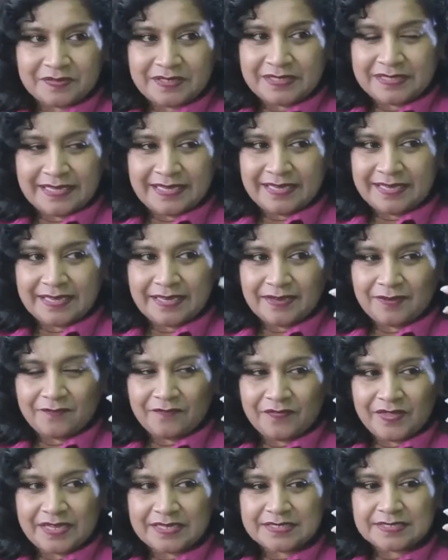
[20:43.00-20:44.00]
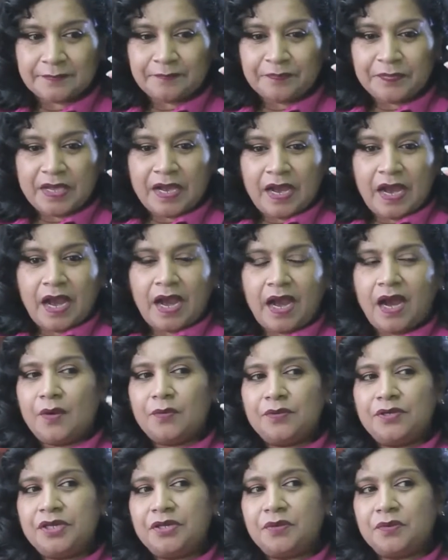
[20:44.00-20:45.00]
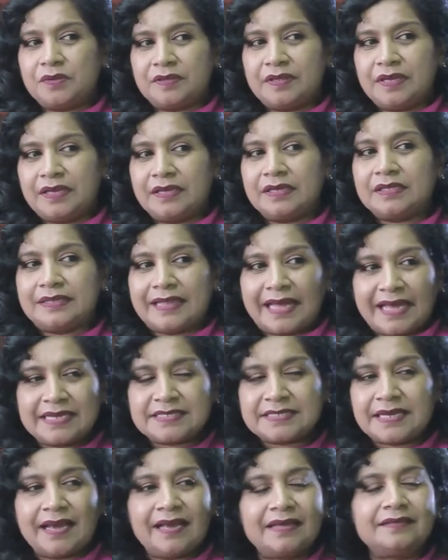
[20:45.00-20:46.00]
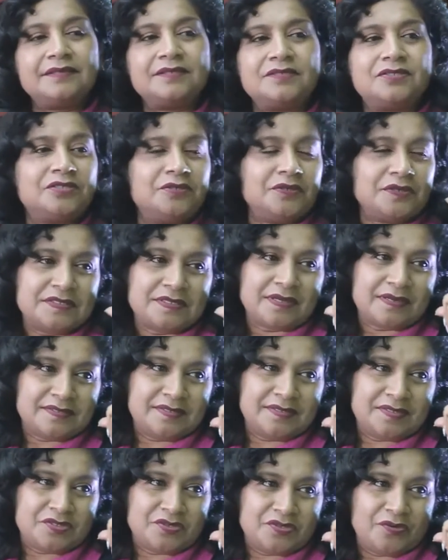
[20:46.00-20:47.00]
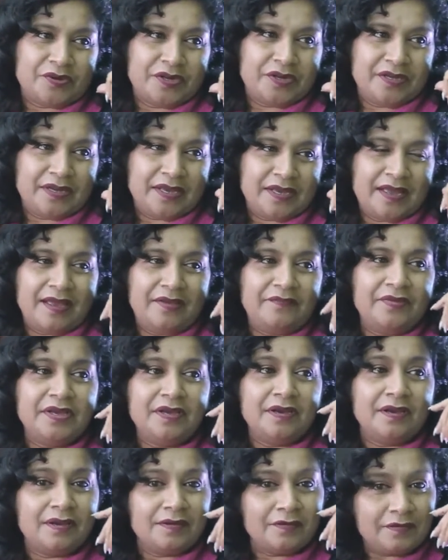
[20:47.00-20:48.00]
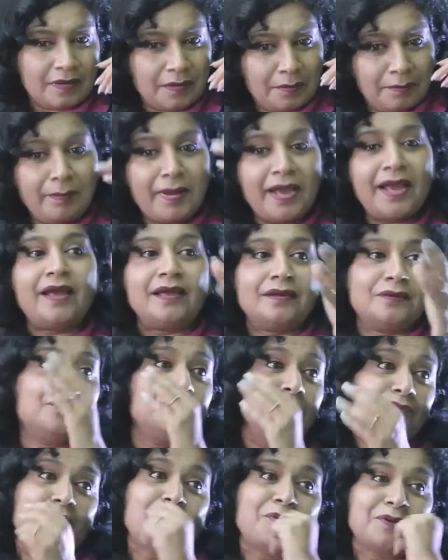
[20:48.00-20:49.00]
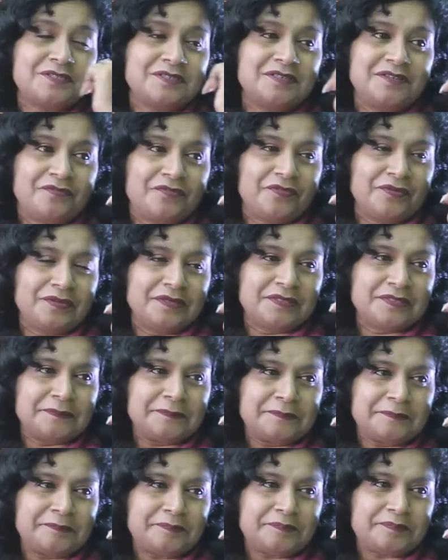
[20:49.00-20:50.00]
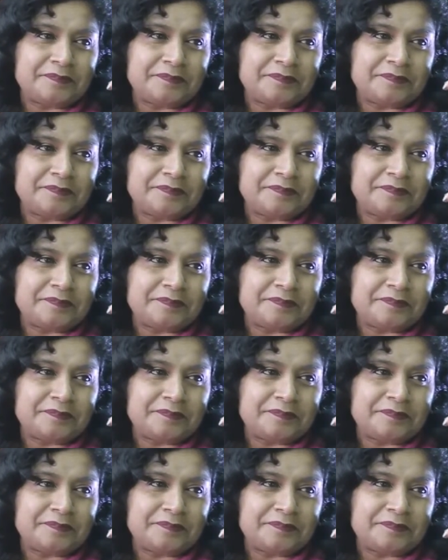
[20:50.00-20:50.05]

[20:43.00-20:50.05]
not even thinking of that. How do you think that added to your success story, having a man who thought different?